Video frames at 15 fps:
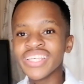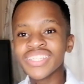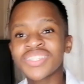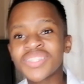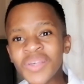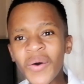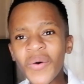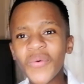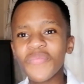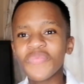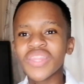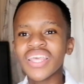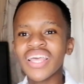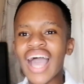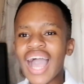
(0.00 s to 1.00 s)

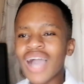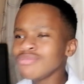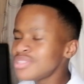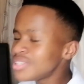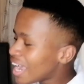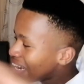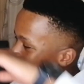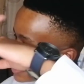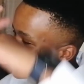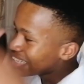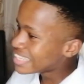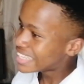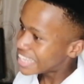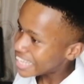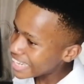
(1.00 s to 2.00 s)
So I'm trying
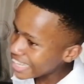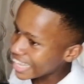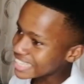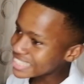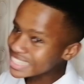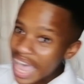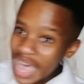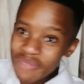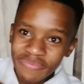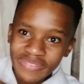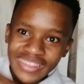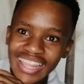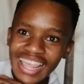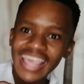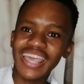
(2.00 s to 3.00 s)
to get us
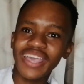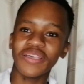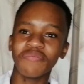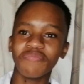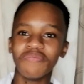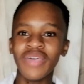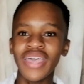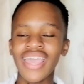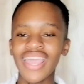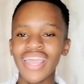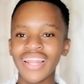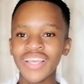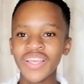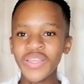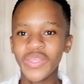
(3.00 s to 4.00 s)
up there,
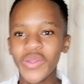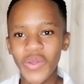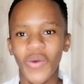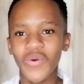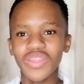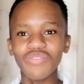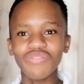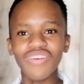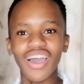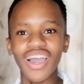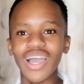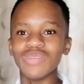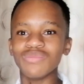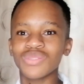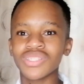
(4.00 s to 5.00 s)
man. You know the
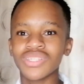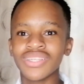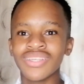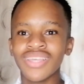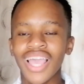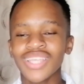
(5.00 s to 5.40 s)
vibes.